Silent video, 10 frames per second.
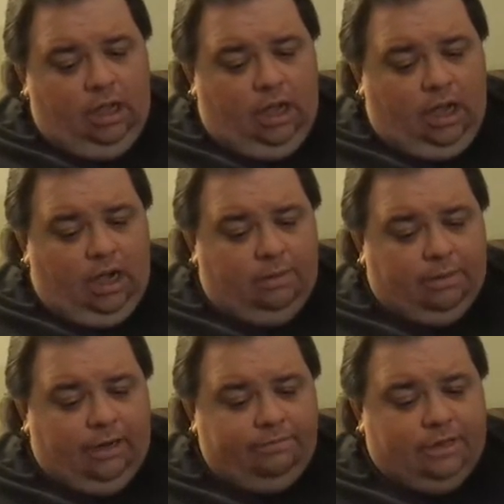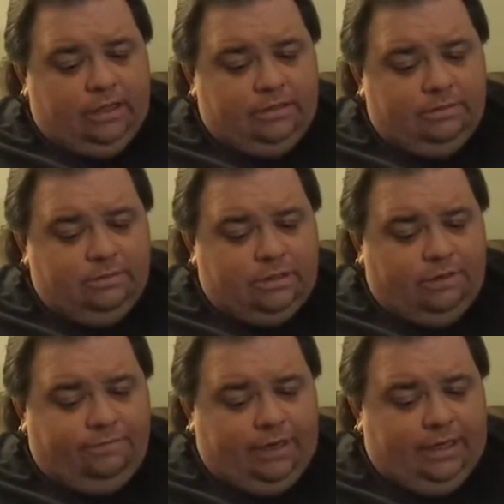I've got some
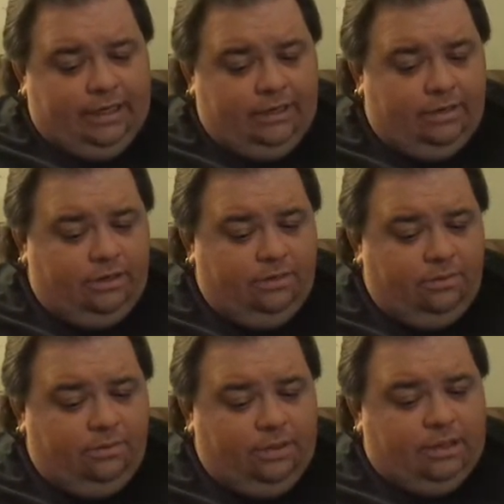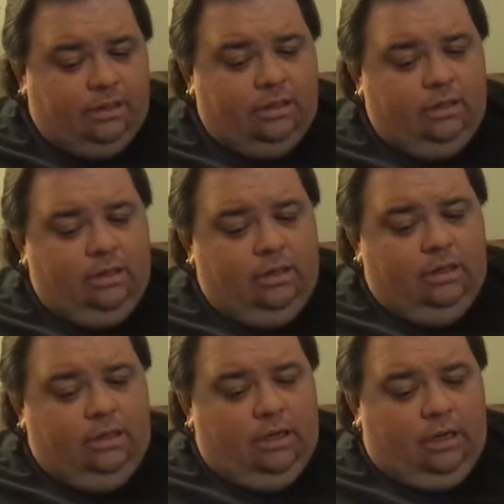stuff I need to do, and
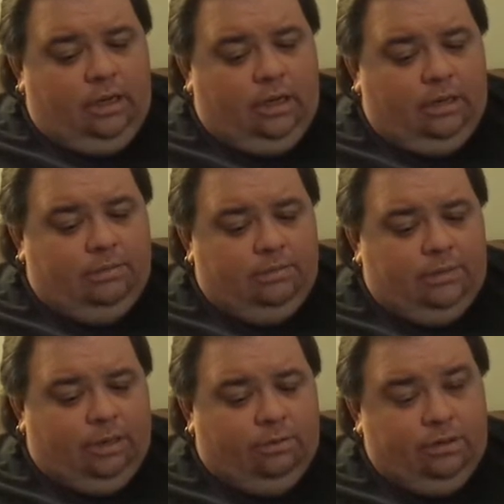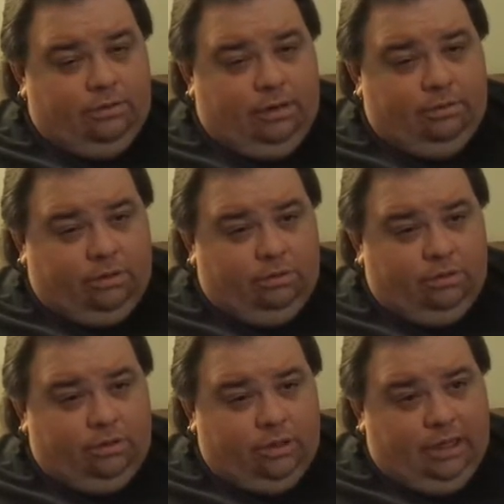now whether I
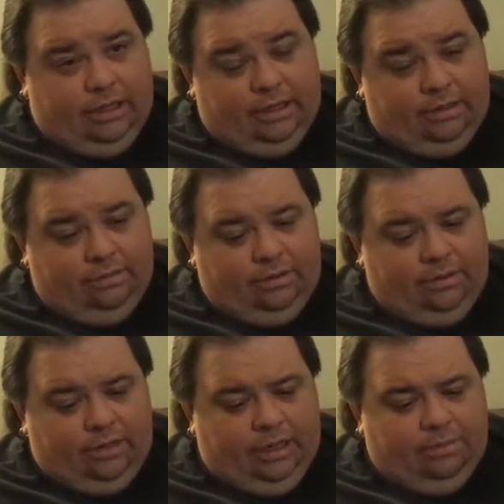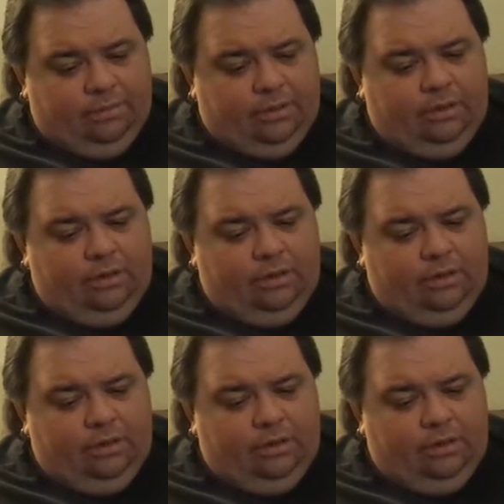record or not, I don't know yet, but